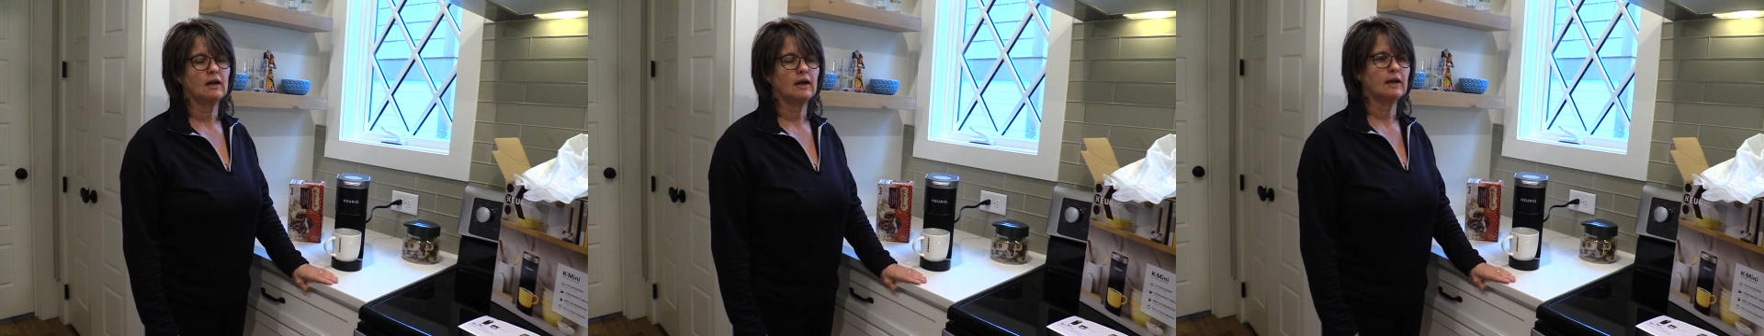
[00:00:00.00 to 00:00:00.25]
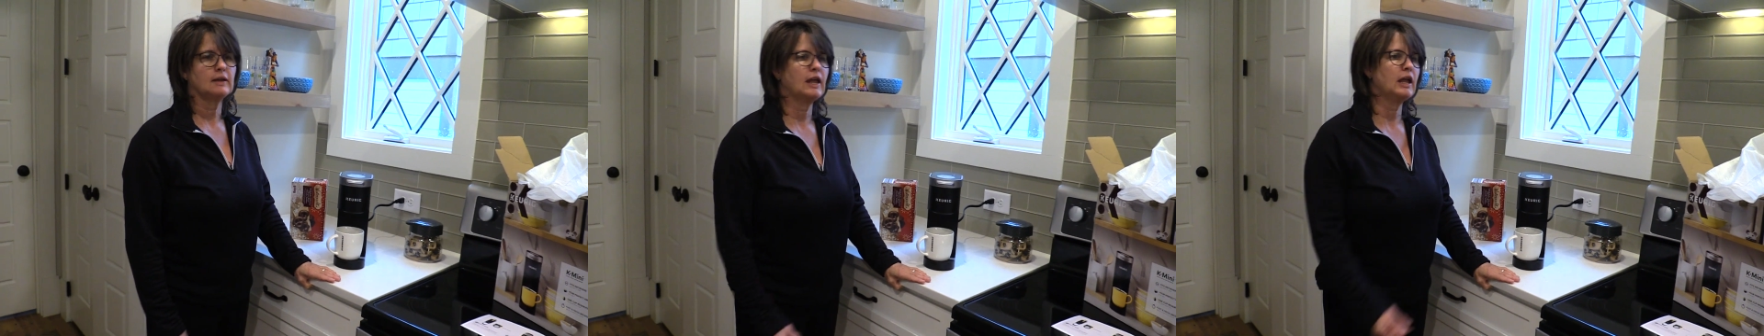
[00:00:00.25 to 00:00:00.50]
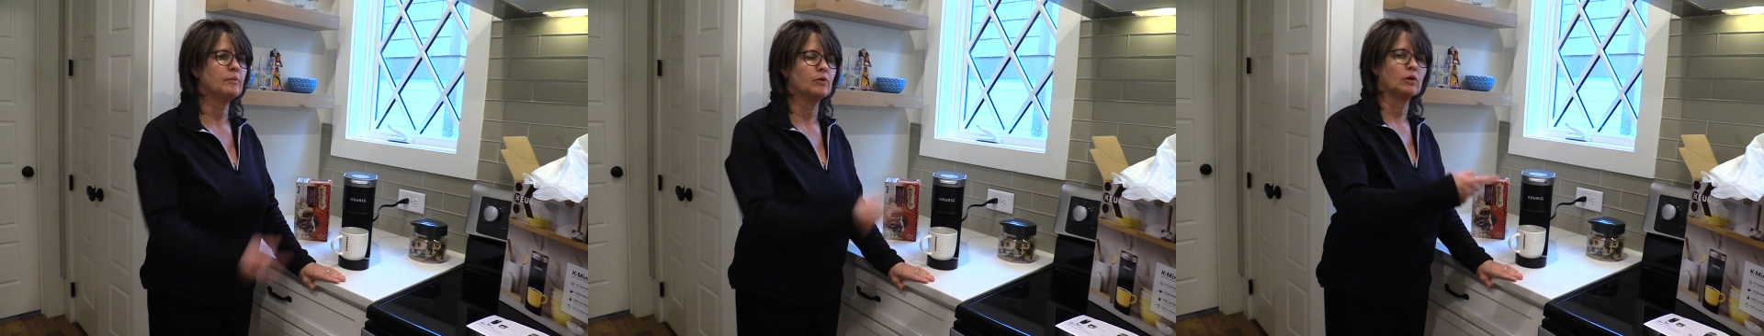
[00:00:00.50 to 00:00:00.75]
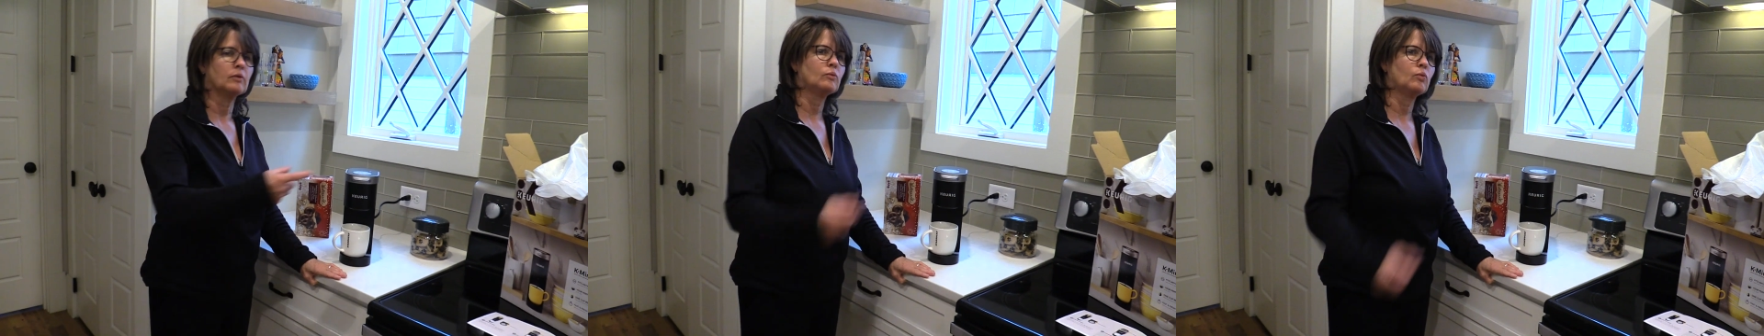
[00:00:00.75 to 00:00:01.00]
a
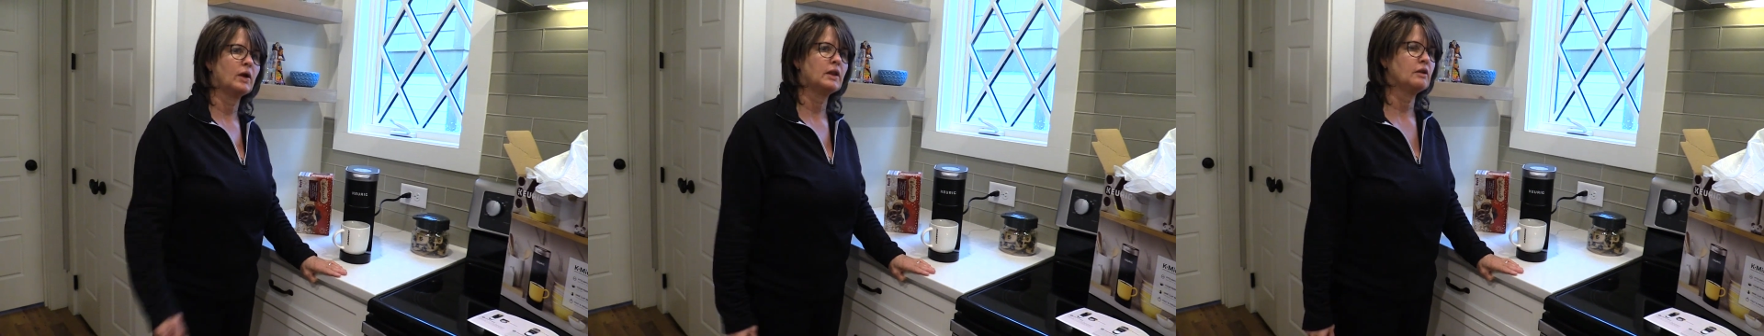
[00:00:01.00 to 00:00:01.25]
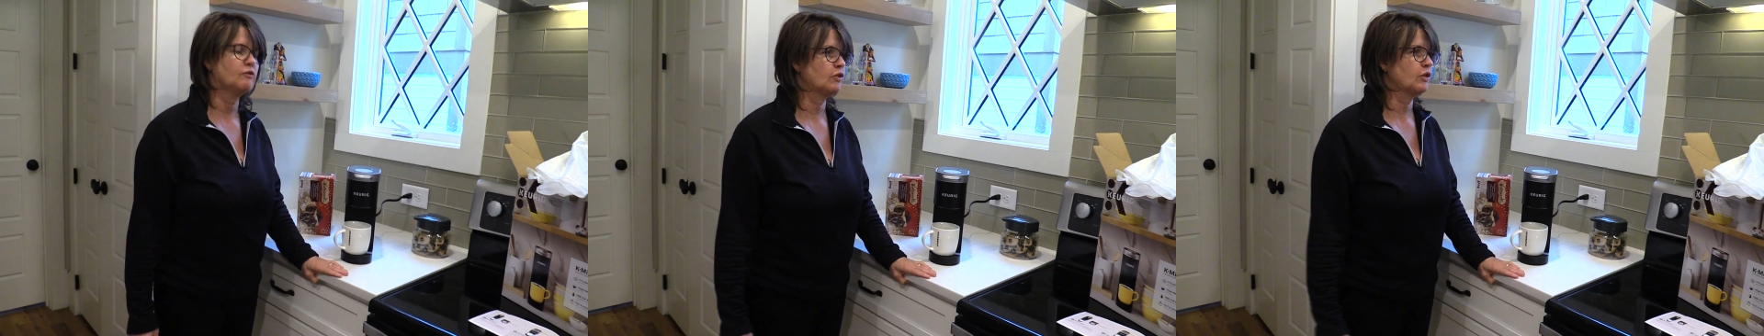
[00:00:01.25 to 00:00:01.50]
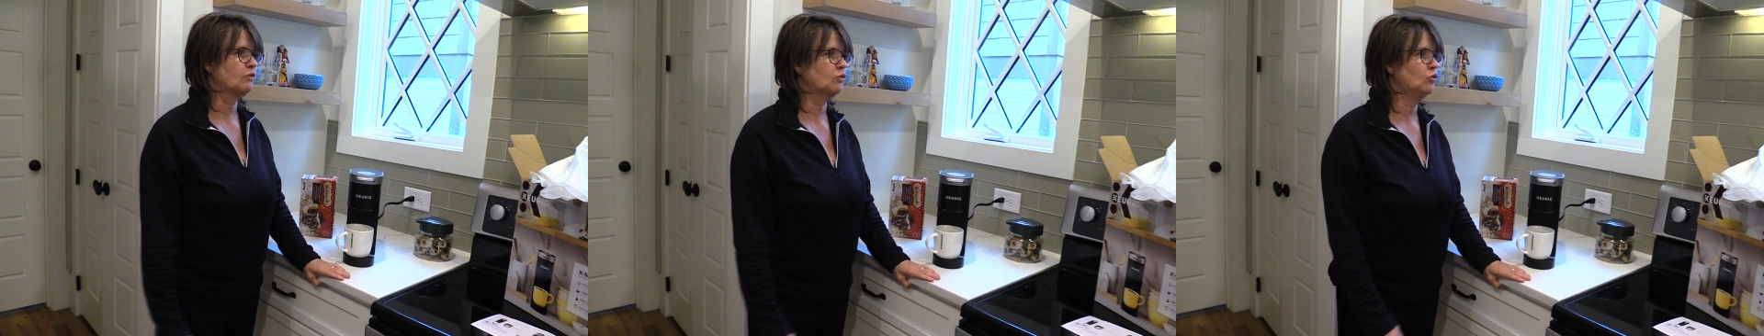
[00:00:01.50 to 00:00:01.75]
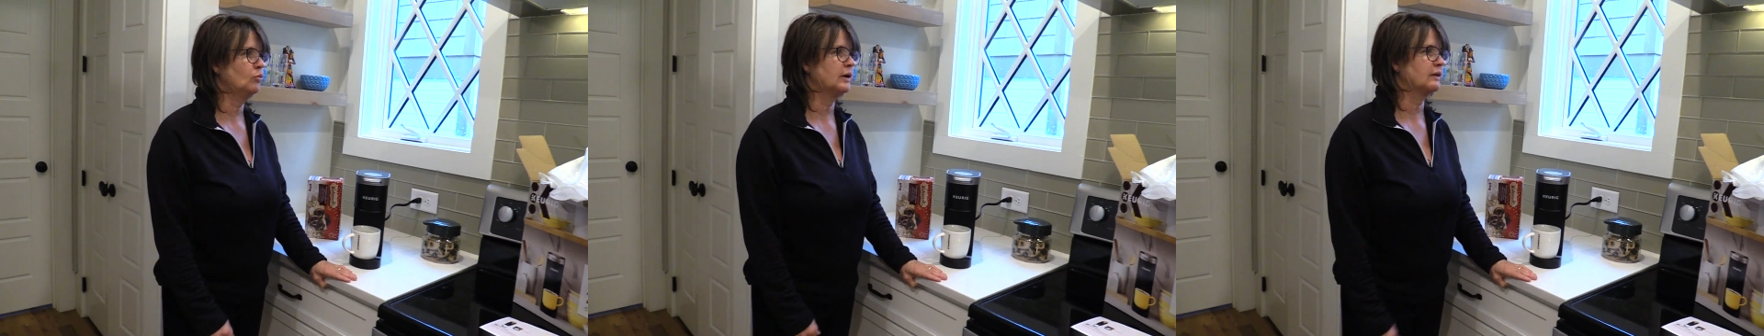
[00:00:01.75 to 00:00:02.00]
neighbor waiting for the
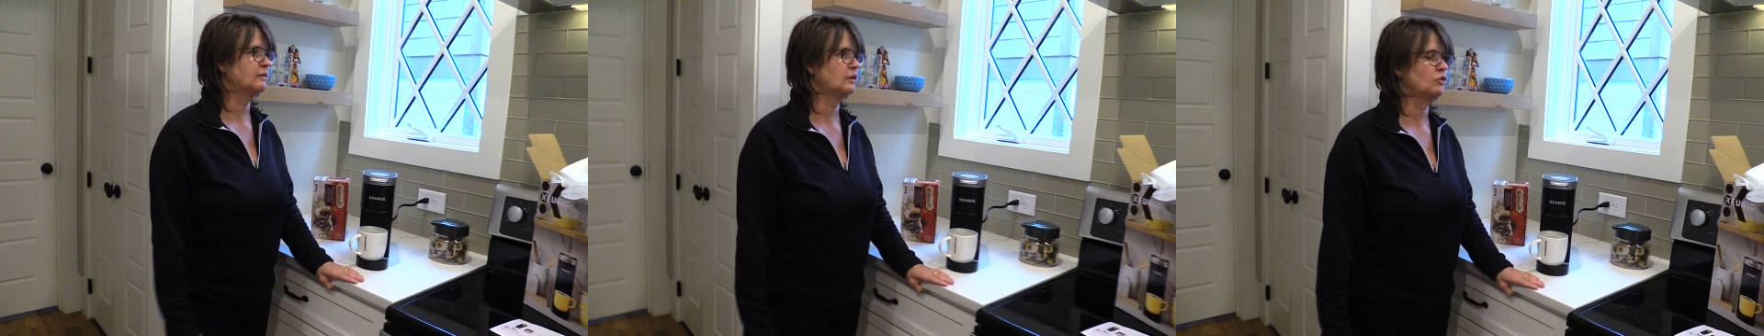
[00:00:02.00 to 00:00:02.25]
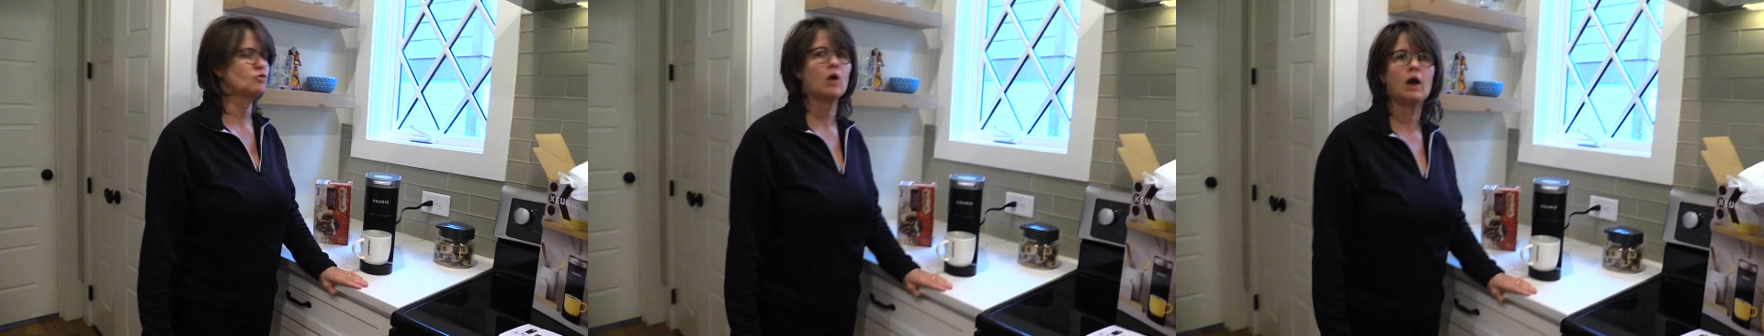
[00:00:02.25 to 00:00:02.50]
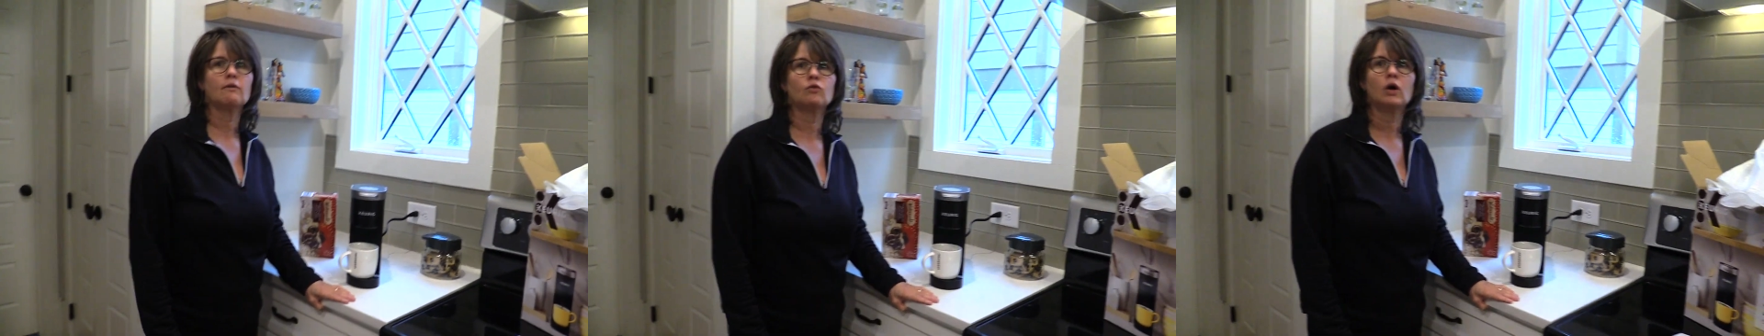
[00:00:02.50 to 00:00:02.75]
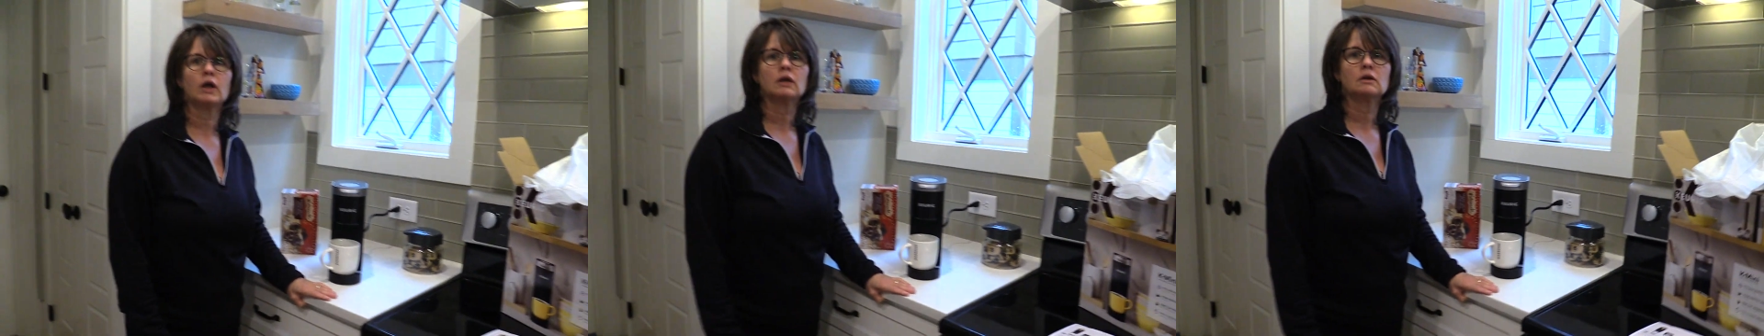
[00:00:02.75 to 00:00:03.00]
school bus in our
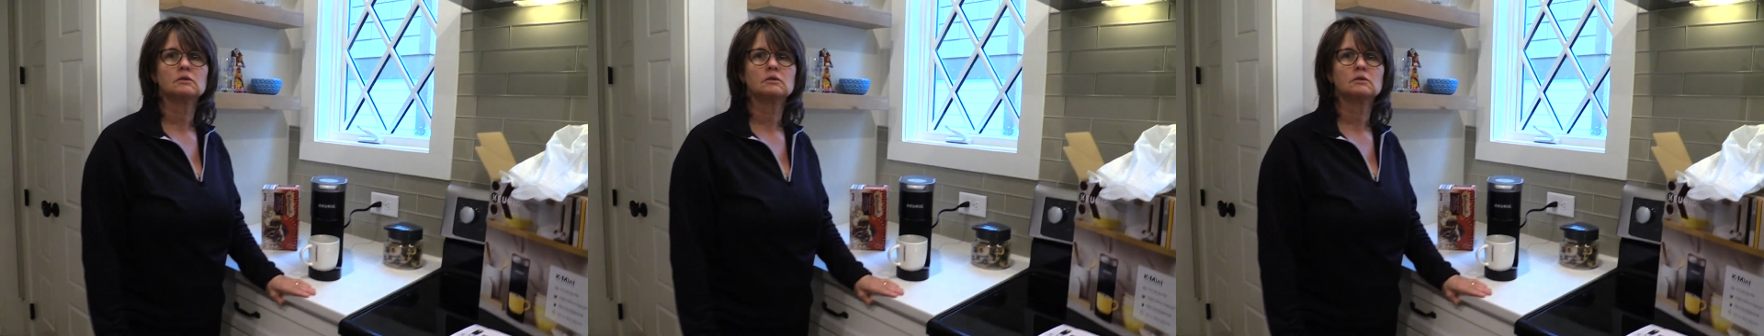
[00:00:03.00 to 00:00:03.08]
driveway.